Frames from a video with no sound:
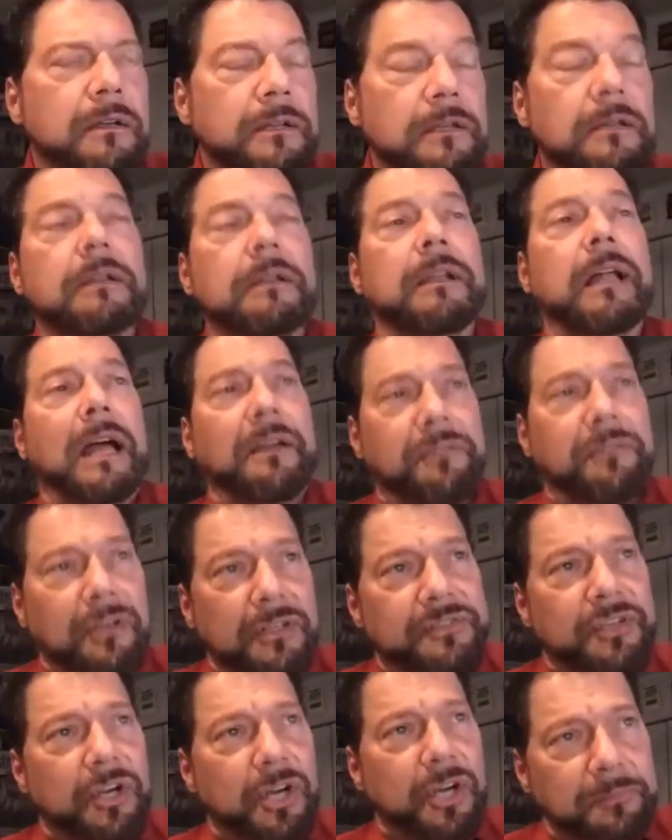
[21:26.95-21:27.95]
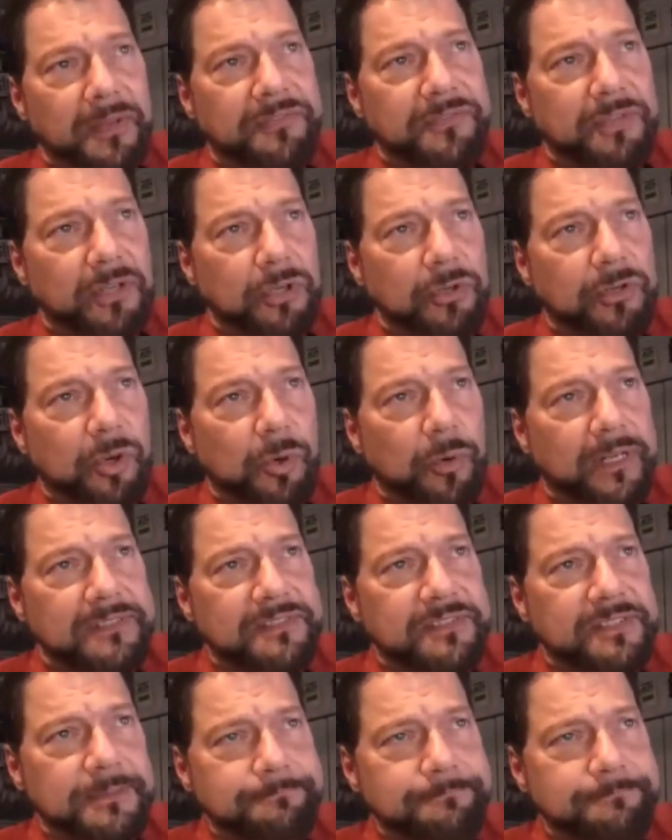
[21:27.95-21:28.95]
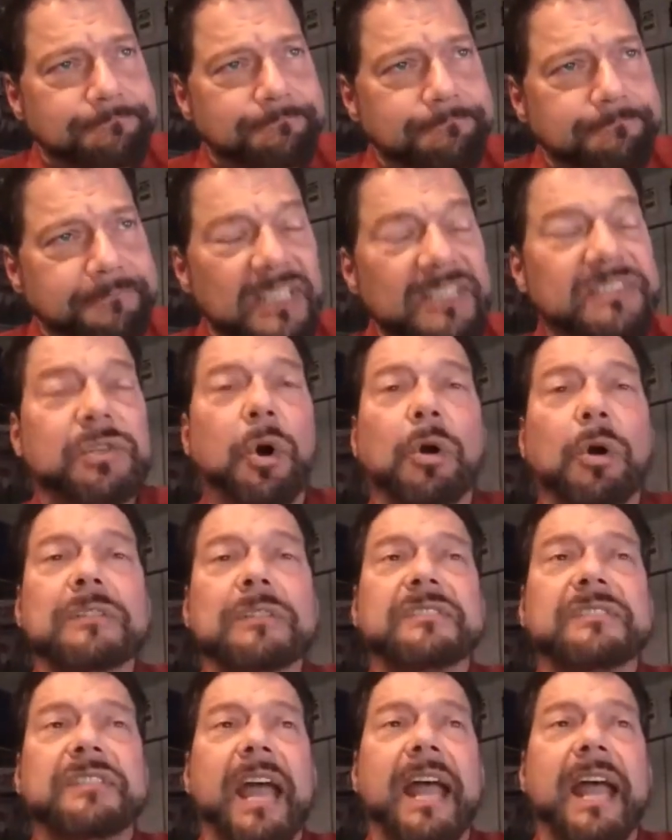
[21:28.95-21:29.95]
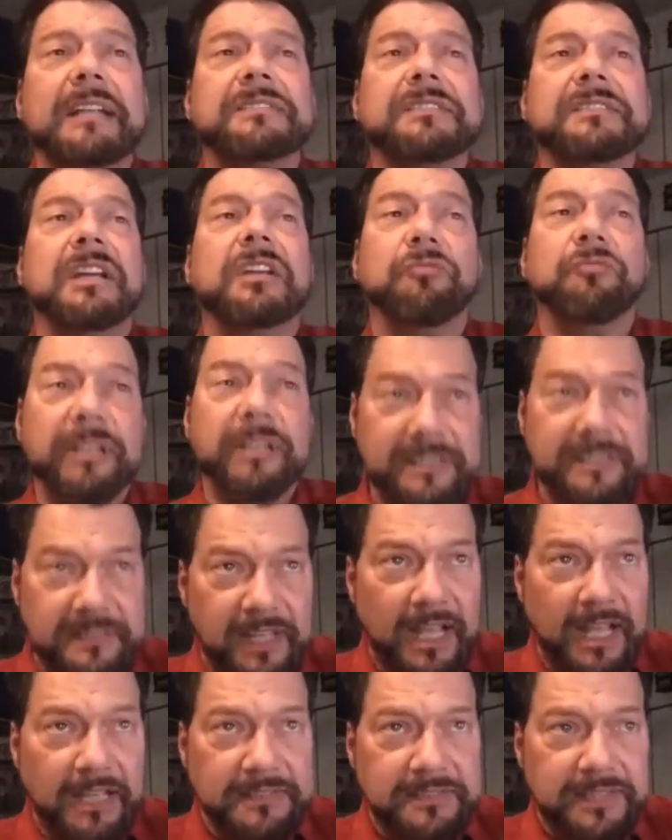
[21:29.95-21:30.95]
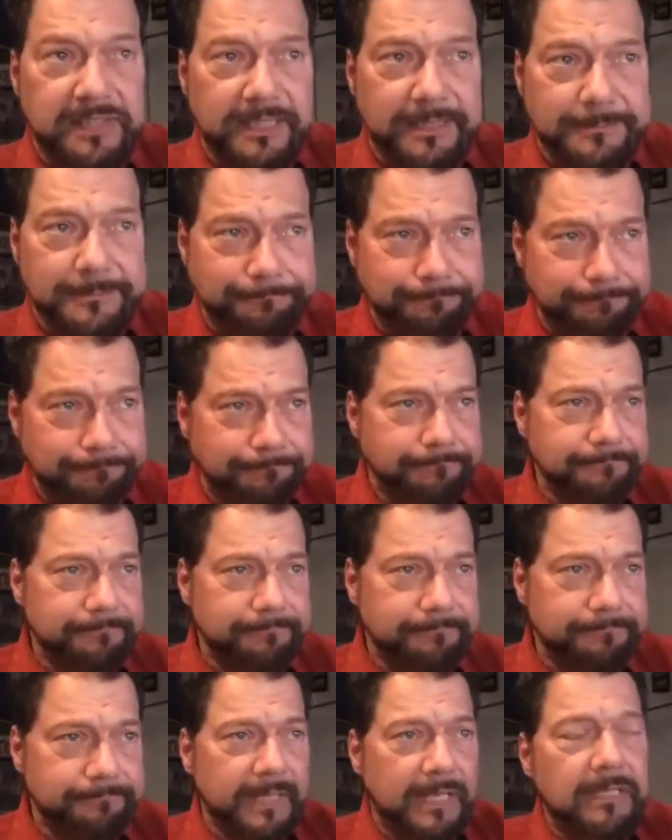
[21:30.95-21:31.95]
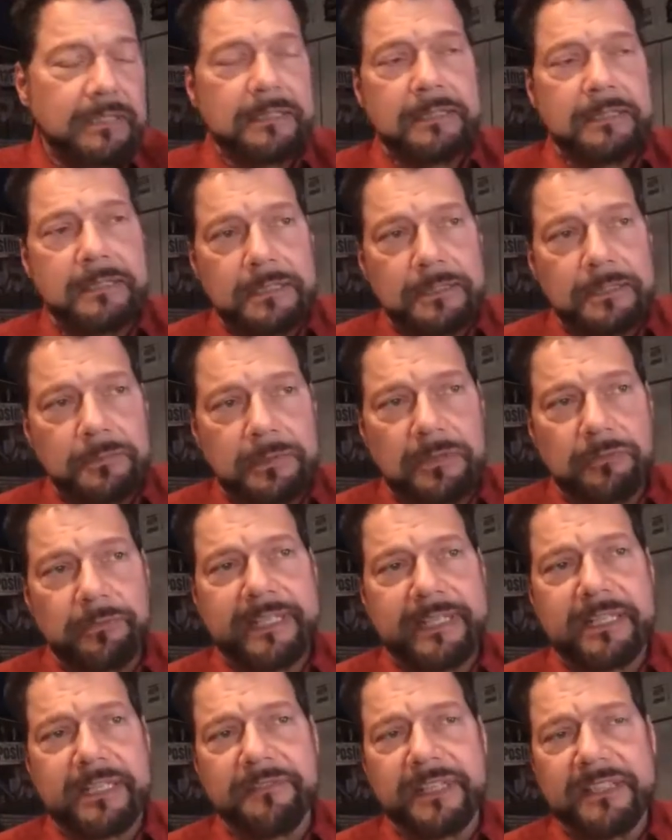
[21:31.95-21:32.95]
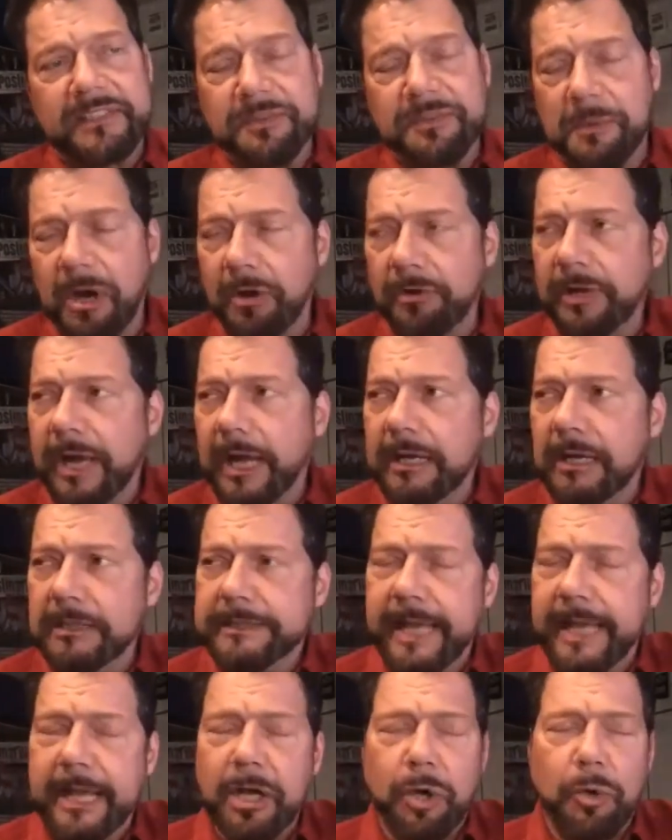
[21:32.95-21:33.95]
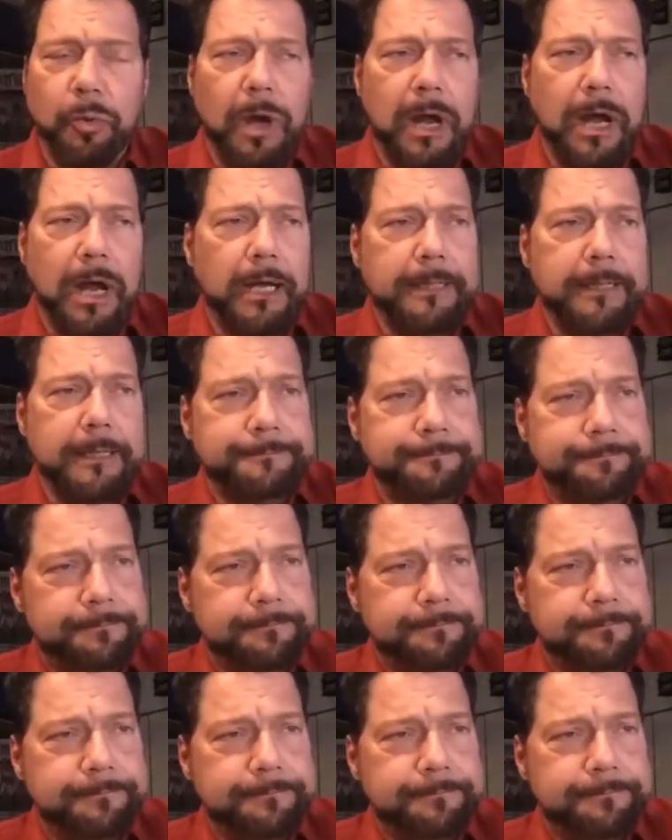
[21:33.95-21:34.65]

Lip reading: You'll have your turn, Mr. Lukowitz. This court stands in recess. We'll reconvene tomorrow night on KOY.